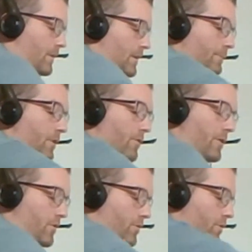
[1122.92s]
I'm going
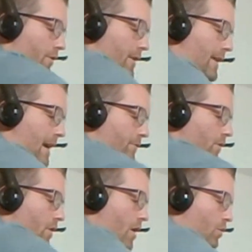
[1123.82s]
to turn it
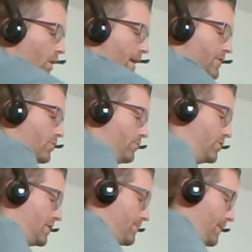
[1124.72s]
counterclockwise to
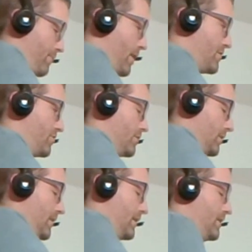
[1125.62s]
adjust my pressure to
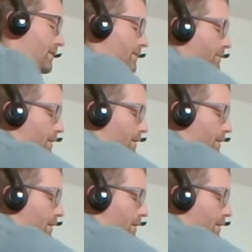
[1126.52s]
lighten it.